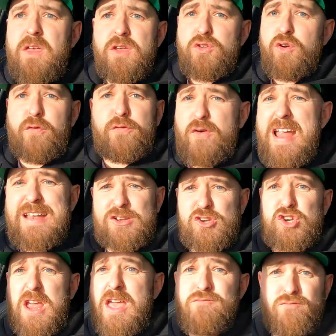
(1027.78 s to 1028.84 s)
You're
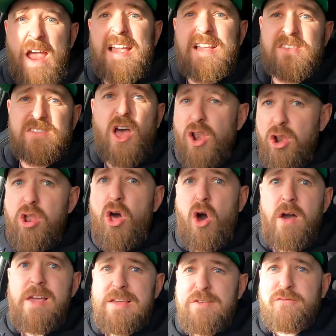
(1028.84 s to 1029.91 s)
French. It rains a
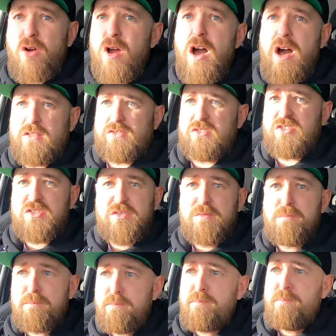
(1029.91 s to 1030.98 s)
lot in France.
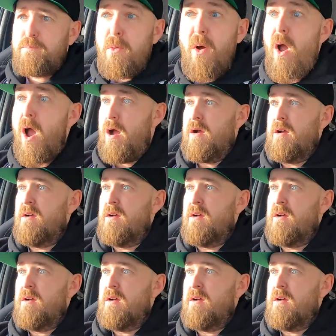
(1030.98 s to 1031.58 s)
Bro,